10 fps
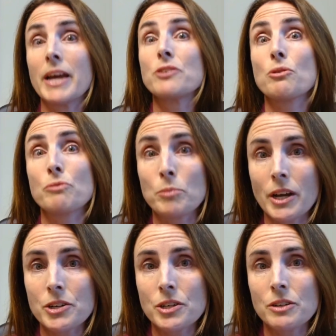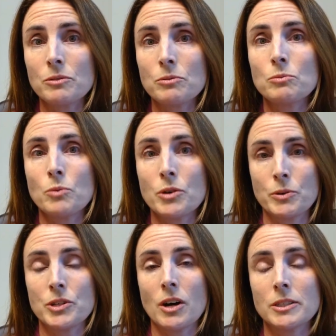atrial fibrillation, which
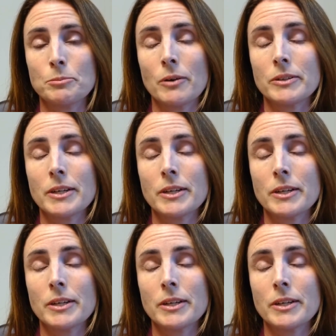we talked about.